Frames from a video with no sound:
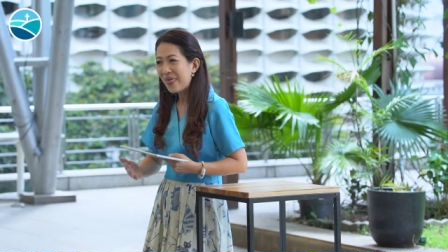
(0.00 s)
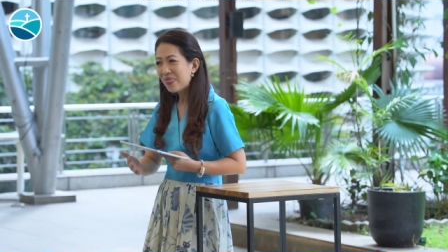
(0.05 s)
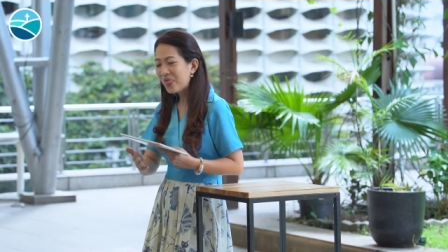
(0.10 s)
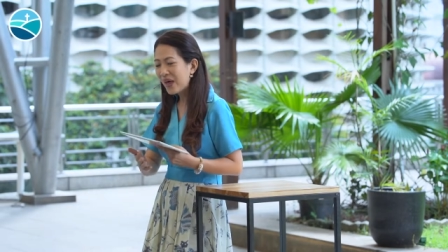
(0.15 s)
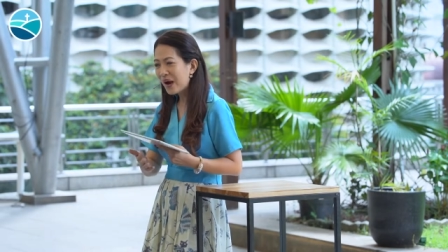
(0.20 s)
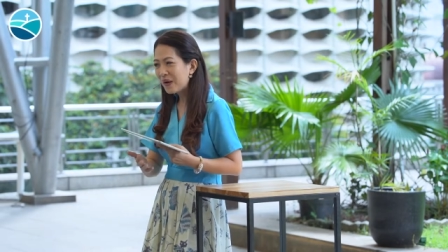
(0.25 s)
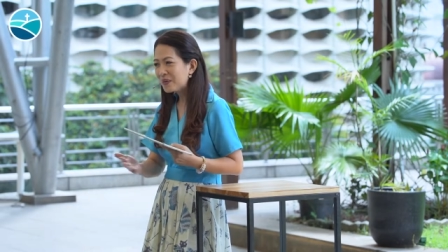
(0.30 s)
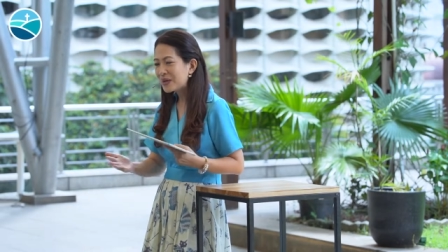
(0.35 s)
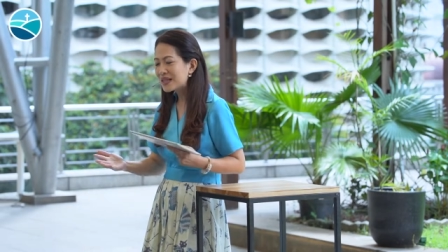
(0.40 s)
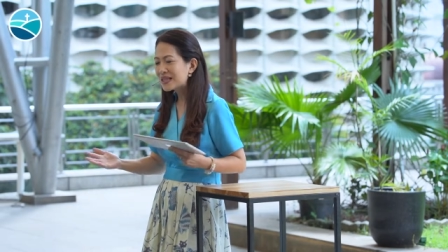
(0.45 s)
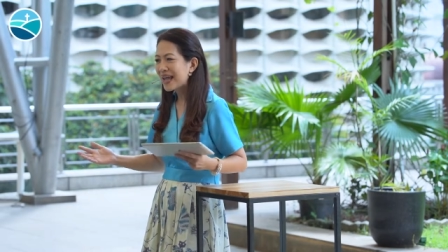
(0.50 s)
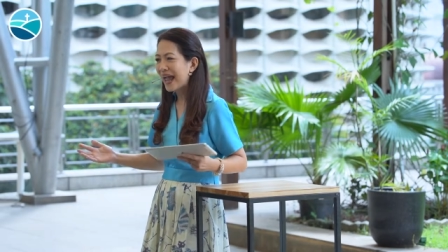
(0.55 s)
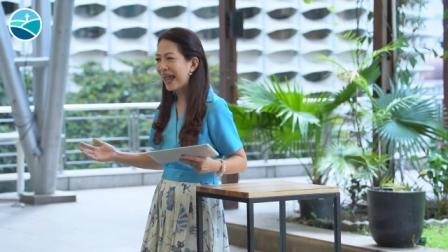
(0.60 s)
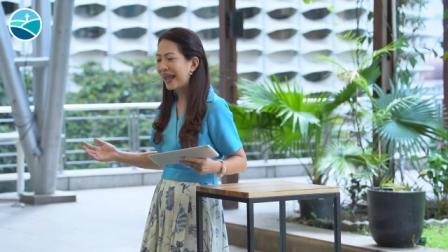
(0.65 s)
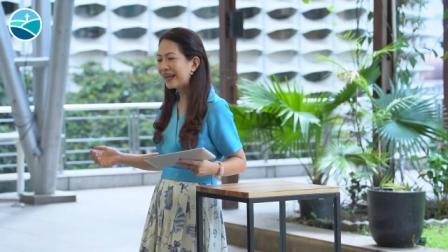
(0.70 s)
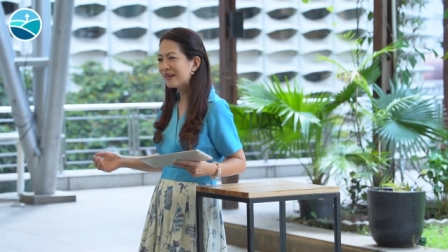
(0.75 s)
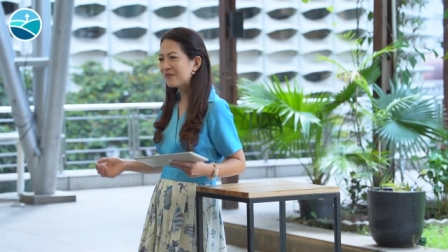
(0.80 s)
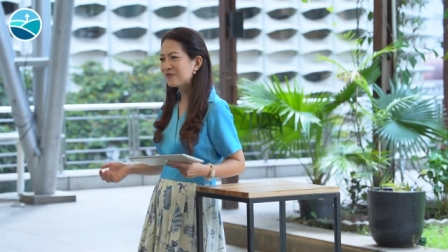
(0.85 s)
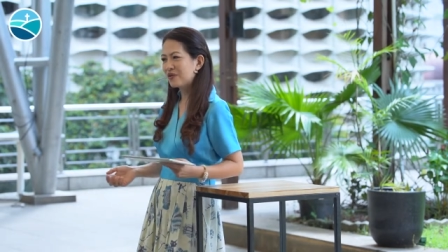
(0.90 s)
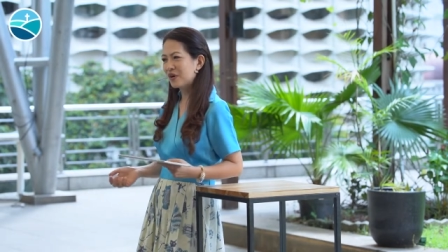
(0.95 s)
that we
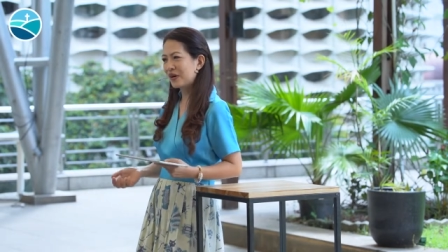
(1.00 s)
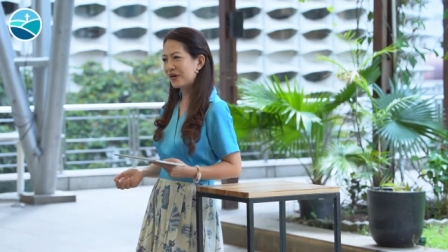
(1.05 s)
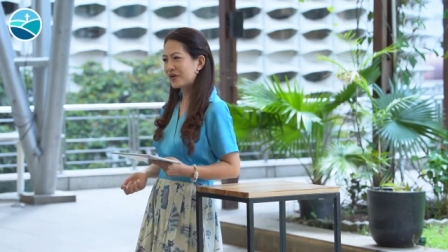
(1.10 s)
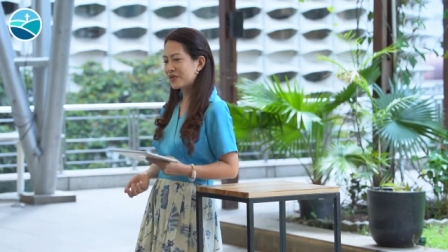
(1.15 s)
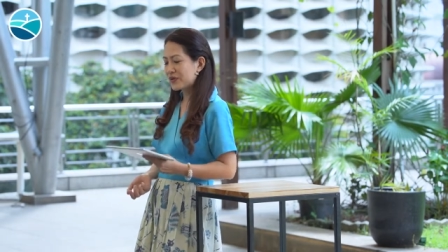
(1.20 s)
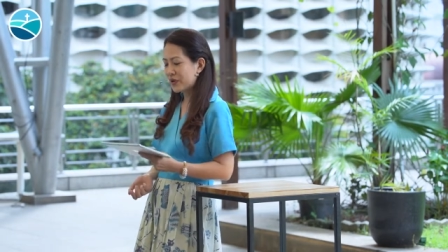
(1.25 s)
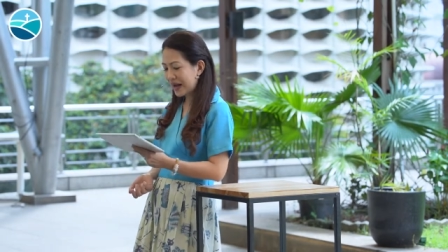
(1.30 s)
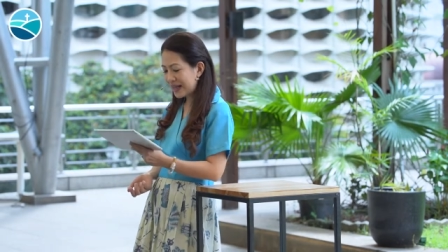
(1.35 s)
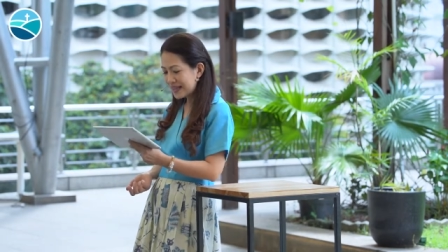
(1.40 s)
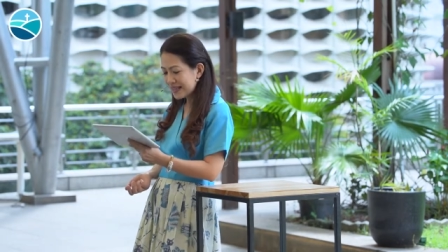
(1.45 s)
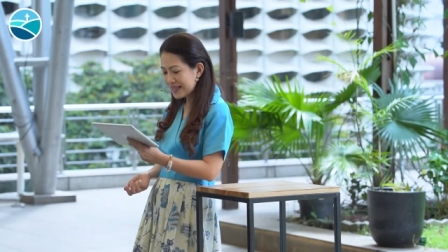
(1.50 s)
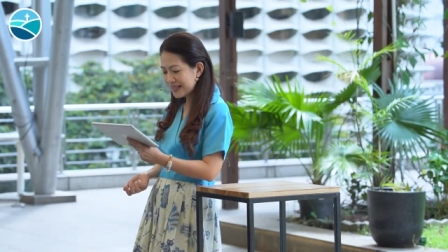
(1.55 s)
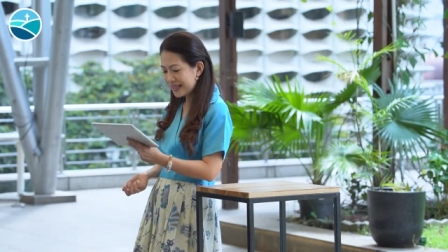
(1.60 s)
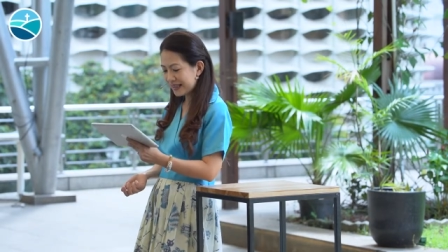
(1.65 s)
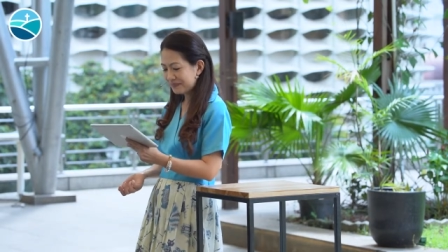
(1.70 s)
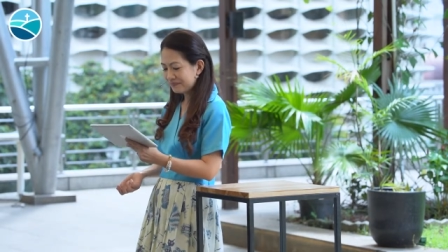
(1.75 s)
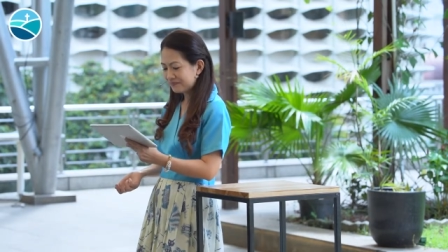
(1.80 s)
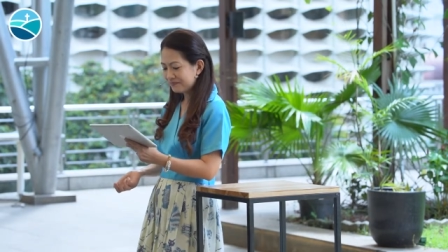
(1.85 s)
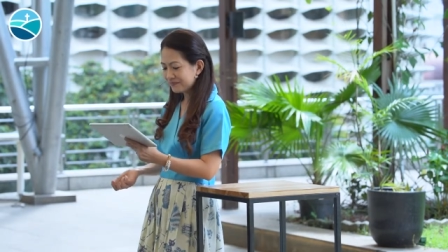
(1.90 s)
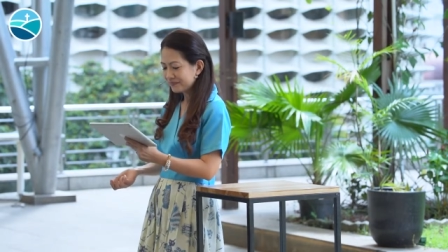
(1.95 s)
taken for granted.